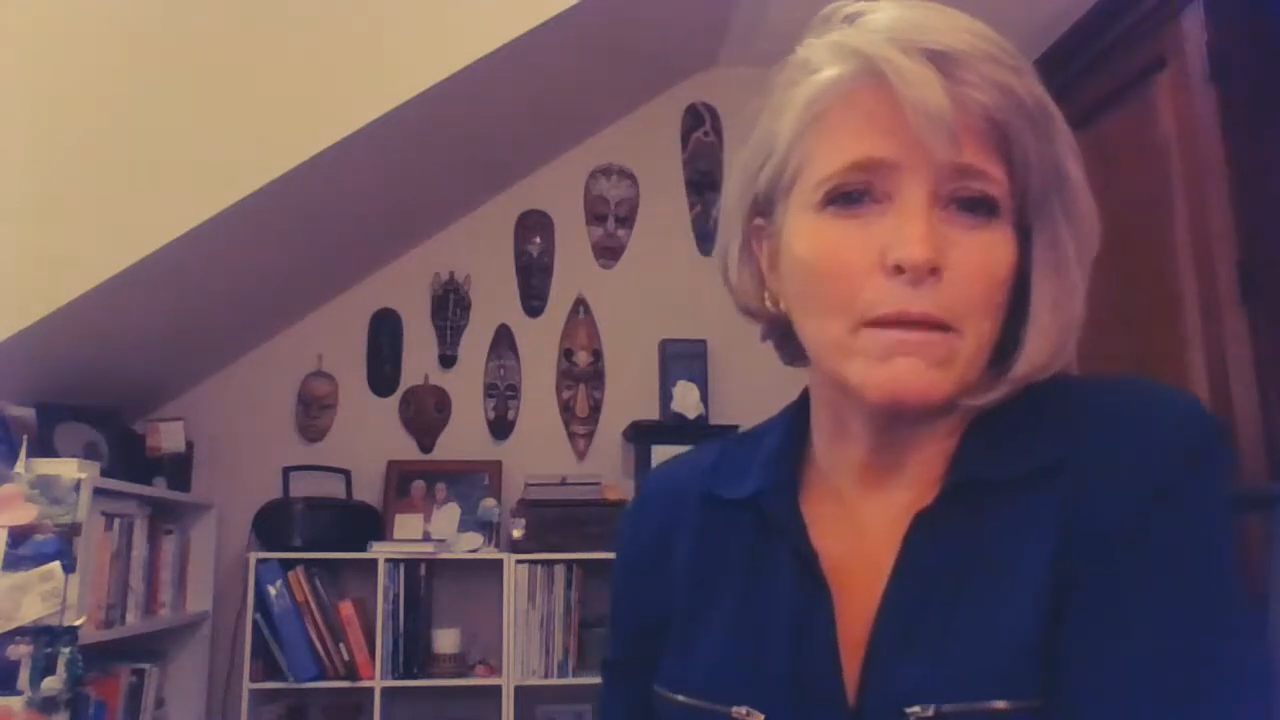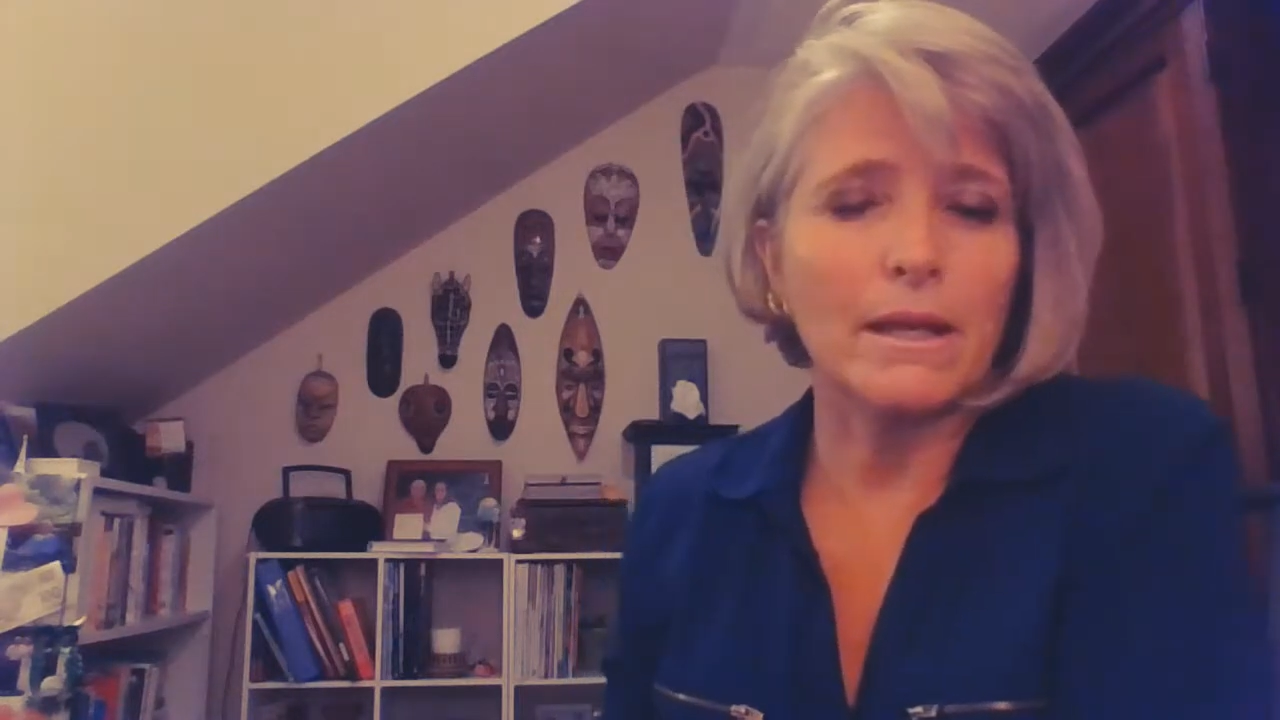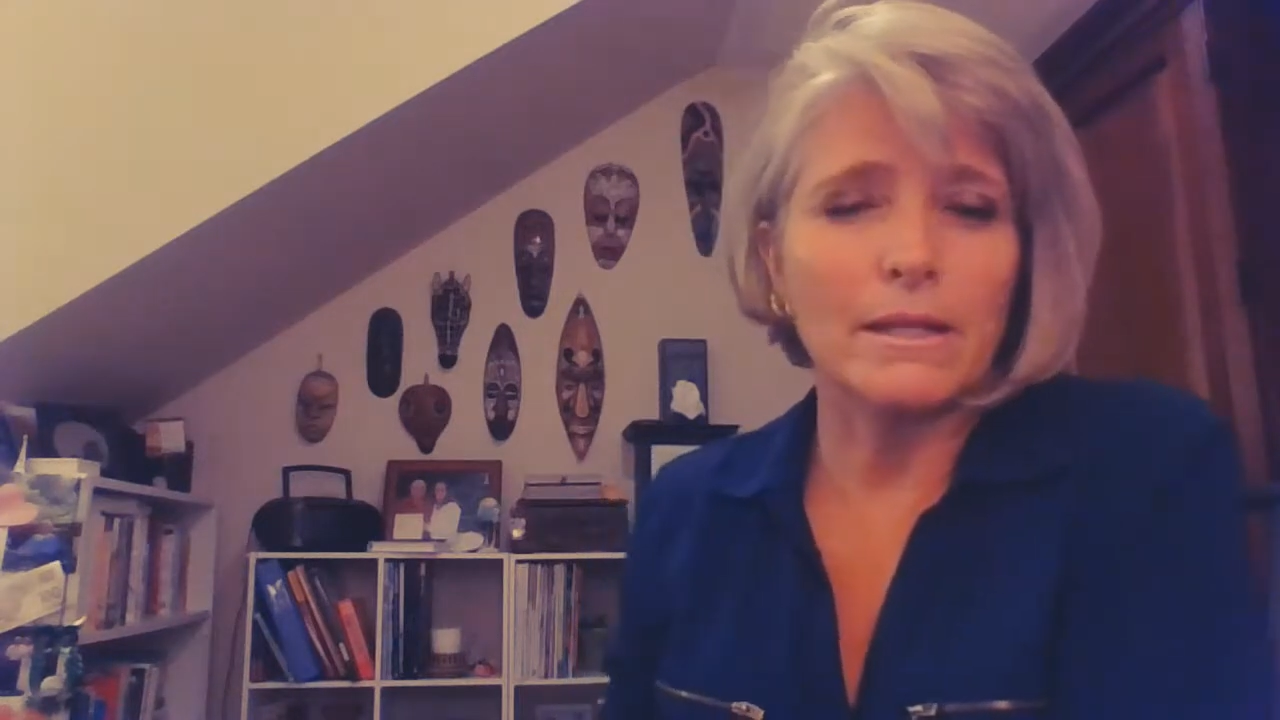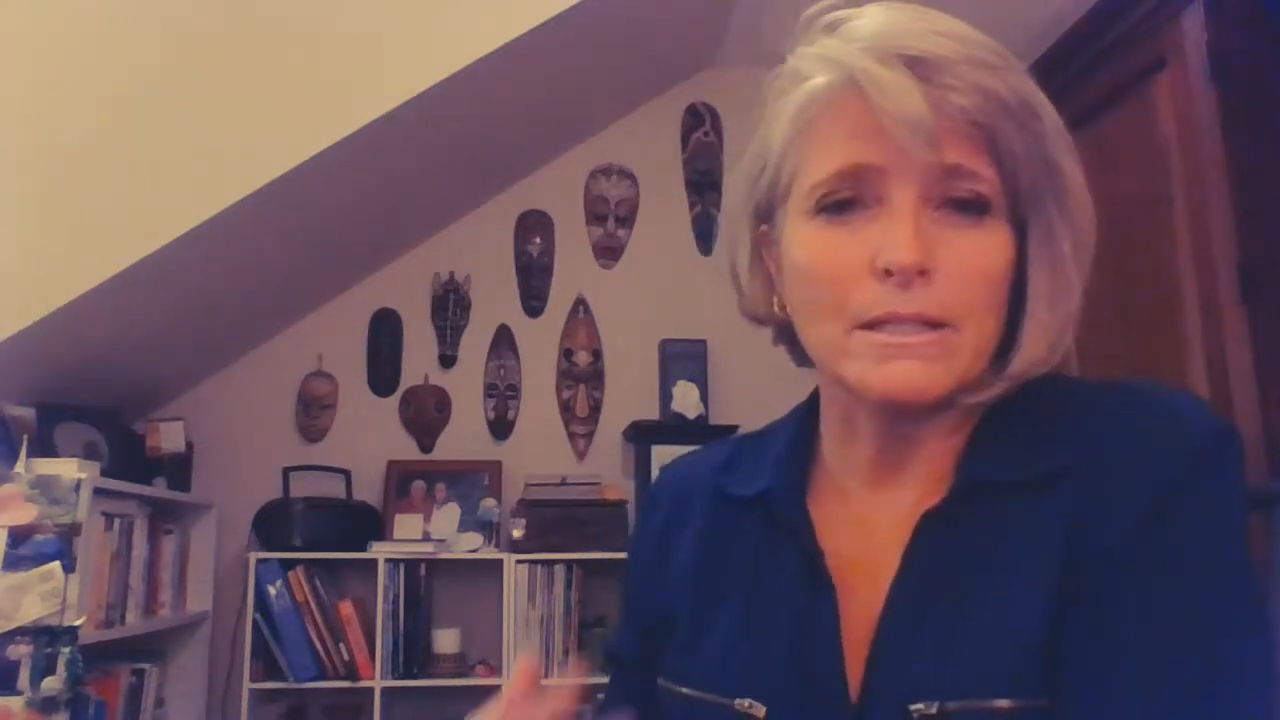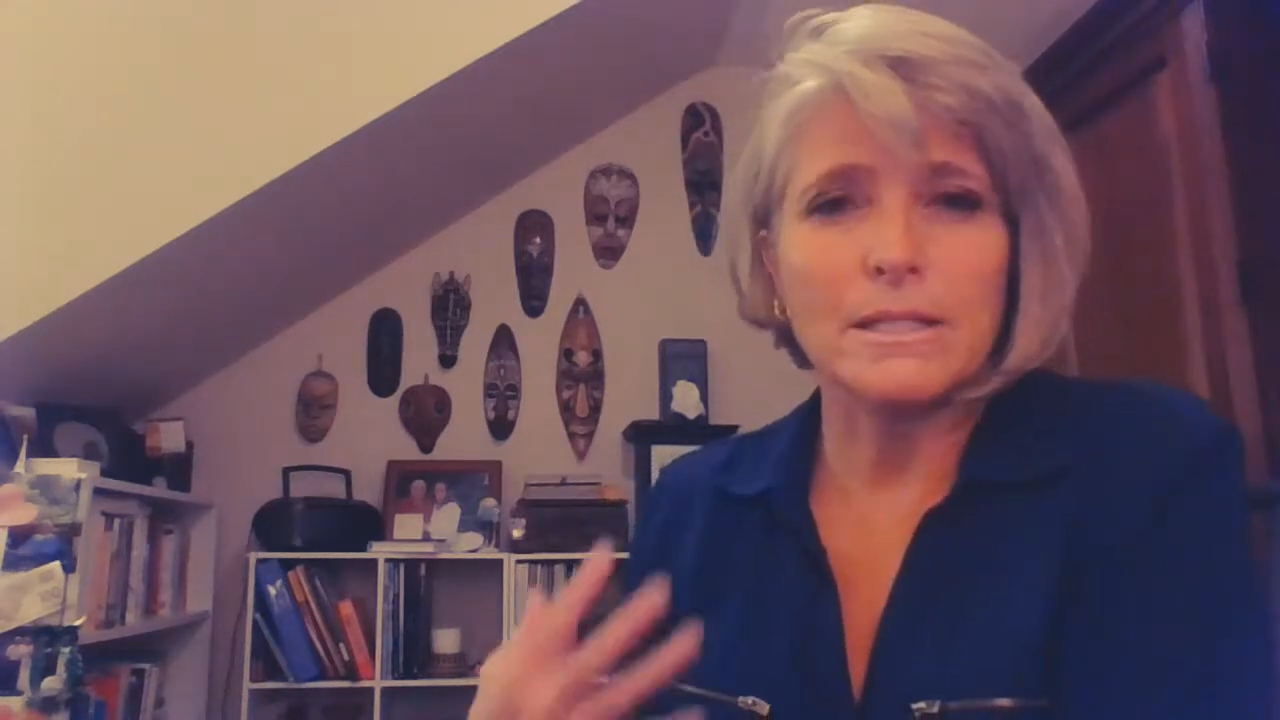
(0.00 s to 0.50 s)

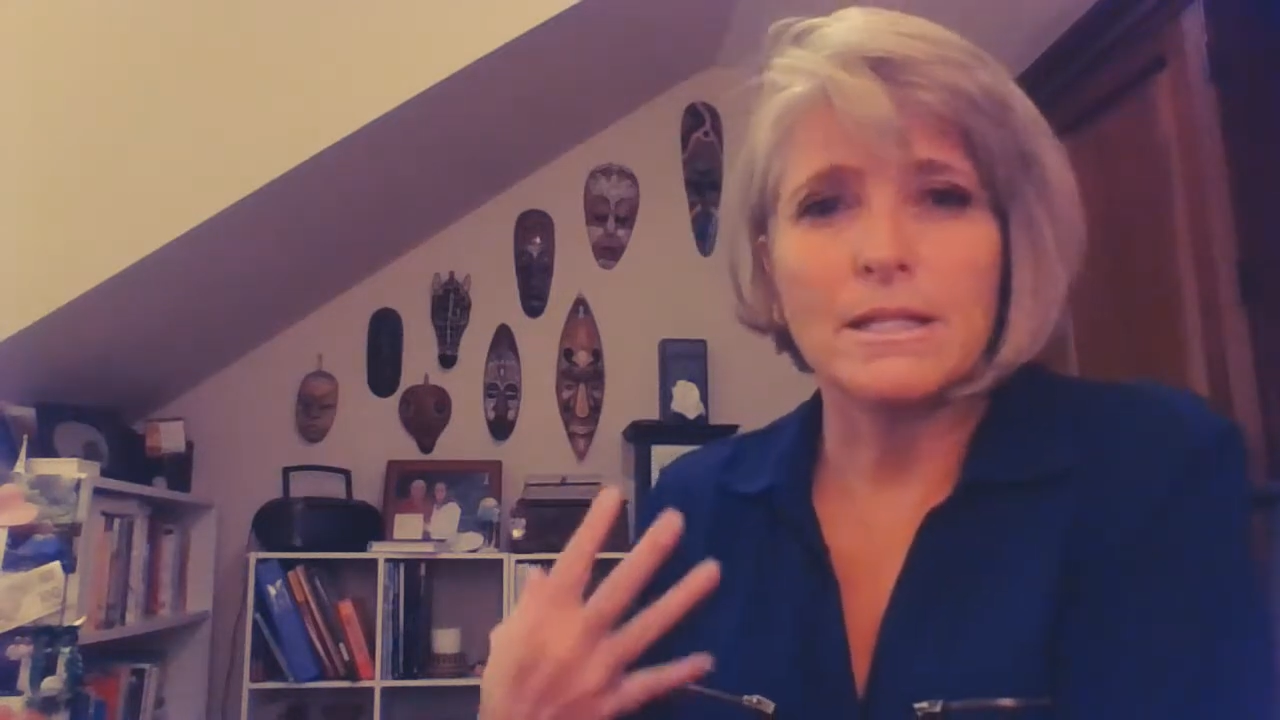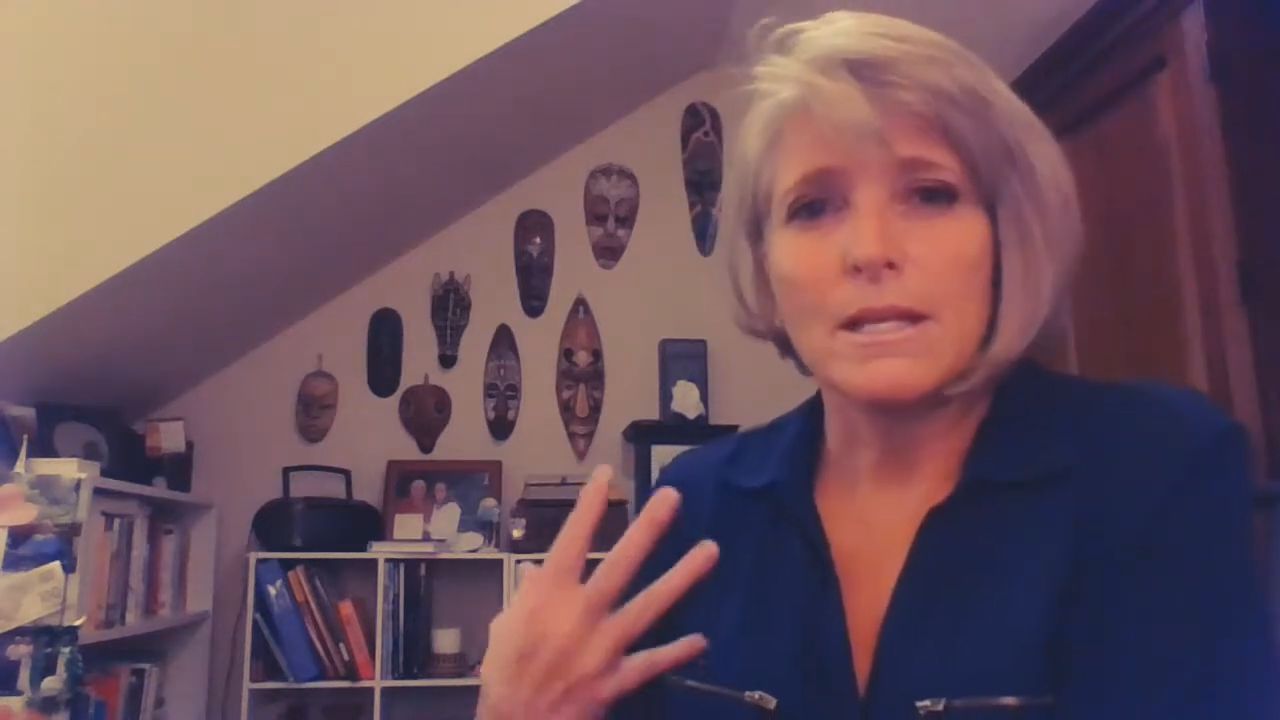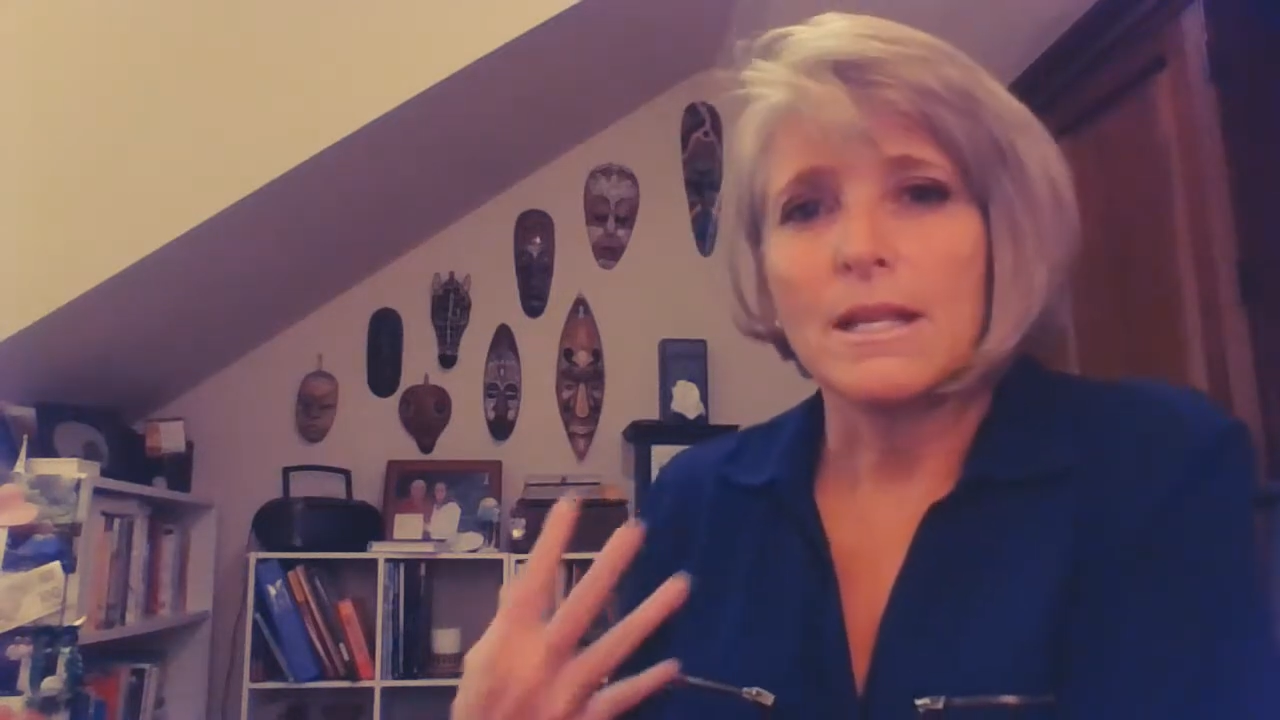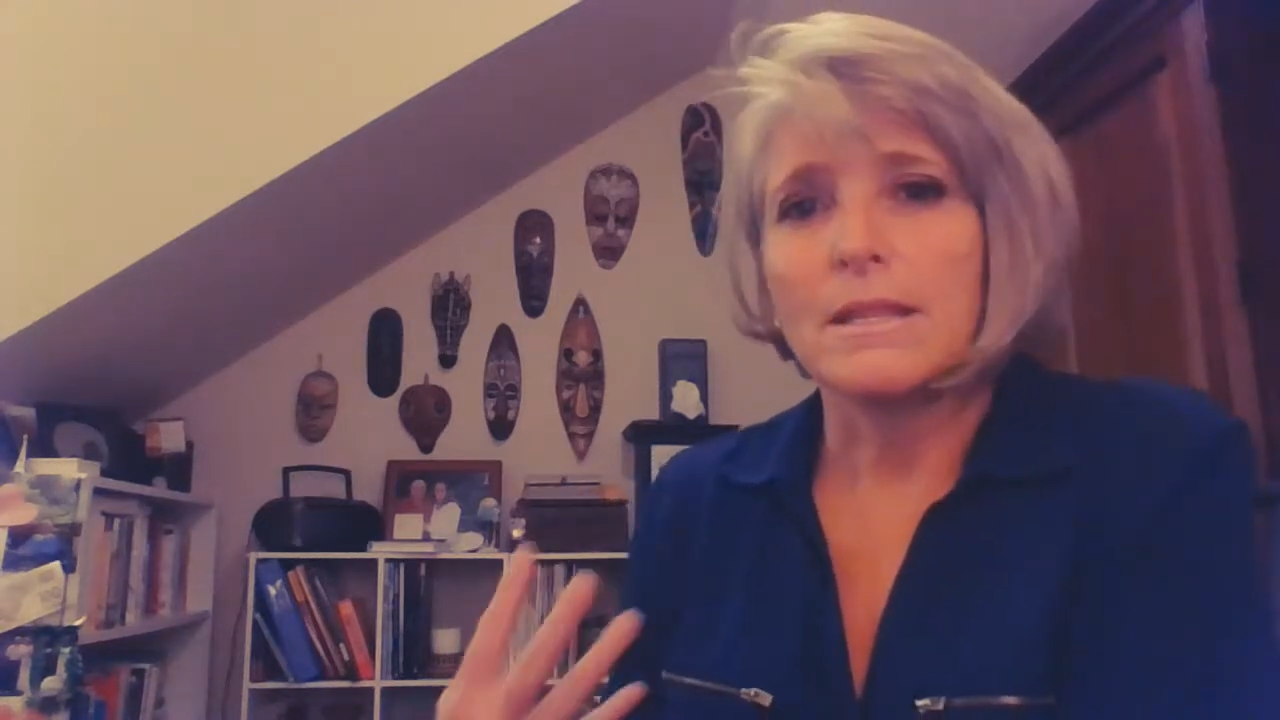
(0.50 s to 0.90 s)
meant